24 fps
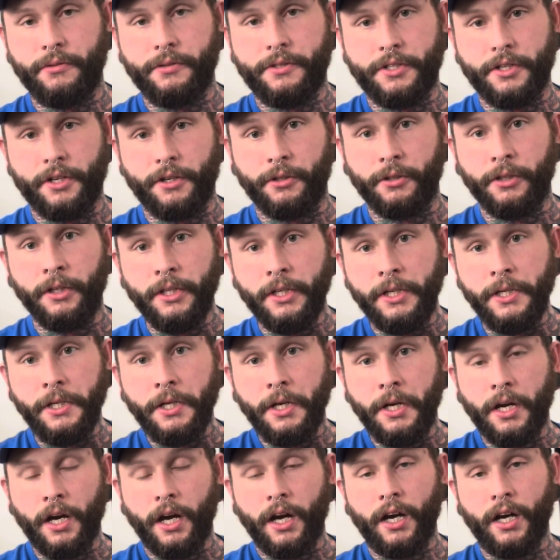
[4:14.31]
So
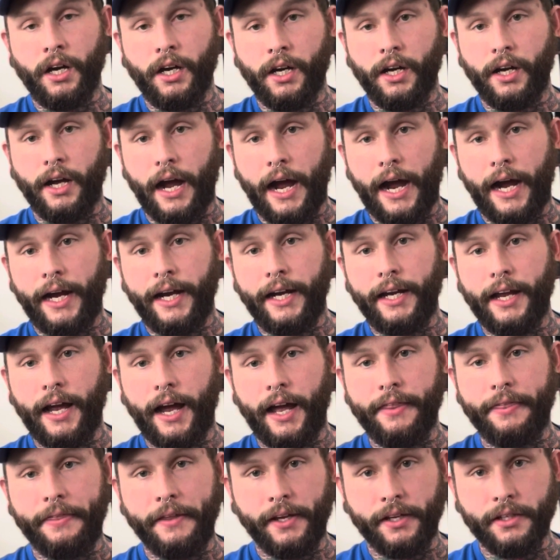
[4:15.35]

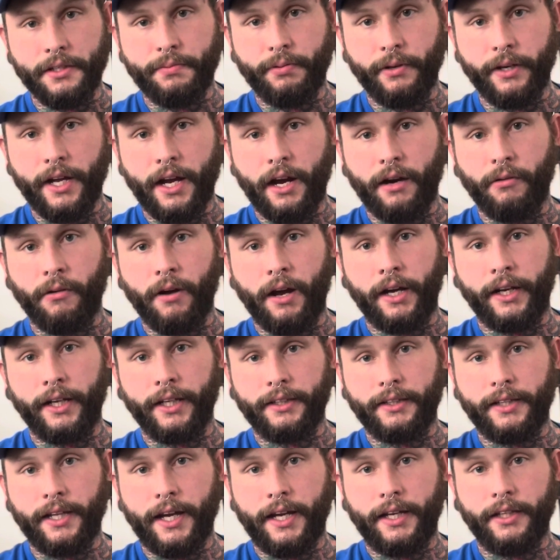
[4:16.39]
I think it's pretty
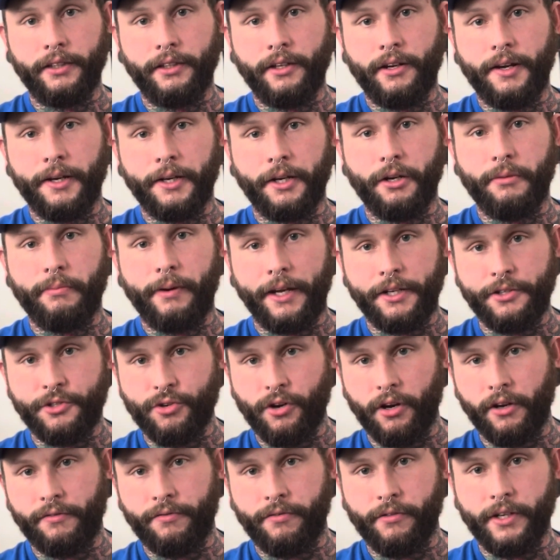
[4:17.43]
ironic that, I go by
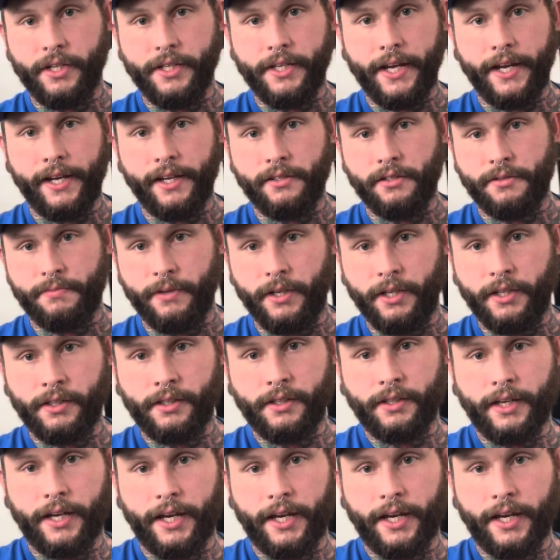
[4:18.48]
Drugfree Dansby,